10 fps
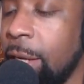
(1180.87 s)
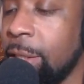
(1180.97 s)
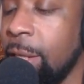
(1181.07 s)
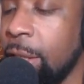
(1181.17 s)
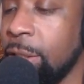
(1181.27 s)

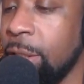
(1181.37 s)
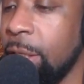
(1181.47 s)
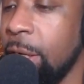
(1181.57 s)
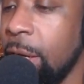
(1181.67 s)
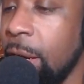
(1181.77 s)

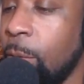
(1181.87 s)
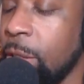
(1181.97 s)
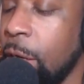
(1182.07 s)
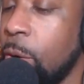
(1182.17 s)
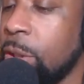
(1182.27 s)
Sasha,
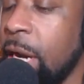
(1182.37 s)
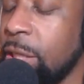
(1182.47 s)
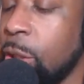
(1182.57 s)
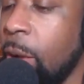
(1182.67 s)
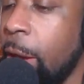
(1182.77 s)
which I know
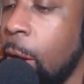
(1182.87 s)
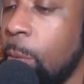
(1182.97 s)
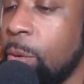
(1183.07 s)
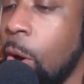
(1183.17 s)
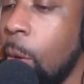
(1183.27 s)
Sasha probably
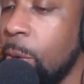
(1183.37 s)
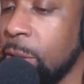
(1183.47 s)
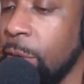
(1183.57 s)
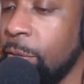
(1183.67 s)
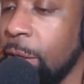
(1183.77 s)
helped call
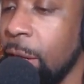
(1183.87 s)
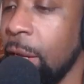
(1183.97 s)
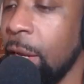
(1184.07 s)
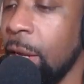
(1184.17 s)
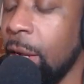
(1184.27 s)
most of it.
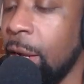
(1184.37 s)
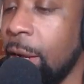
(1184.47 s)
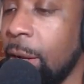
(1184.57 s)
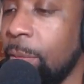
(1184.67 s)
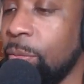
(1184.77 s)

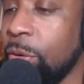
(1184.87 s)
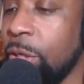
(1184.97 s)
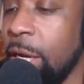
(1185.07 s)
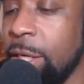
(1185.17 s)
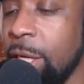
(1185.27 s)

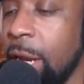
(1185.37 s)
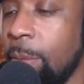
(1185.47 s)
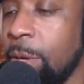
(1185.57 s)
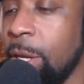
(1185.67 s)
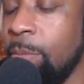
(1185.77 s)
She didn't
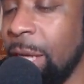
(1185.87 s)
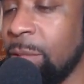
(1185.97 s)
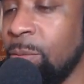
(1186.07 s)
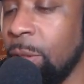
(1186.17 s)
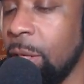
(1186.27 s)
have a good
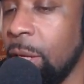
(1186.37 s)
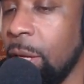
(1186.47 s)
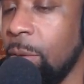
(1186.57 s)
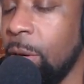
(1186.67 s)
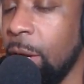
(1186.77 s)
match with
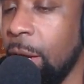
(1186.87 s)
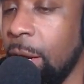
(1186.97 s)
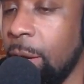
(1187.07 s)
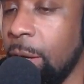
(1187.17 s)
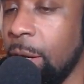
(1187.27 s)

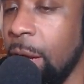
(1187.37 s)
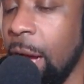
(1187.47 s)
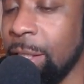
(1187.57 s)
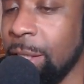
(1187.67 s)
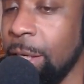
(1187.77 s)

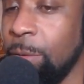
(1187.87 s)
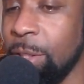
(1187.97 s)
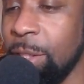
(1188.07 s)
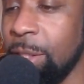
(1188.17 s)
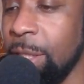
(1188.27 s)
Asuka,
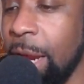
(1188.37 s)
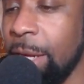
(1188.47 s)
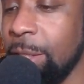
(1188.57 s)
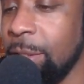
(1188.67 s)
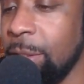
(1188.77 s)
which is,
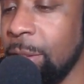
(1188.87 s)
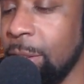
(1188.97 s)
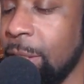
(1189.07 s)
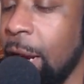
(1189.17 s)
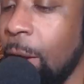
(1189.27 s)
like,
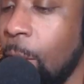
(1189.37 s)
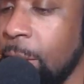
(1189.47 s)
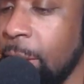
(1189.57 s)
kind of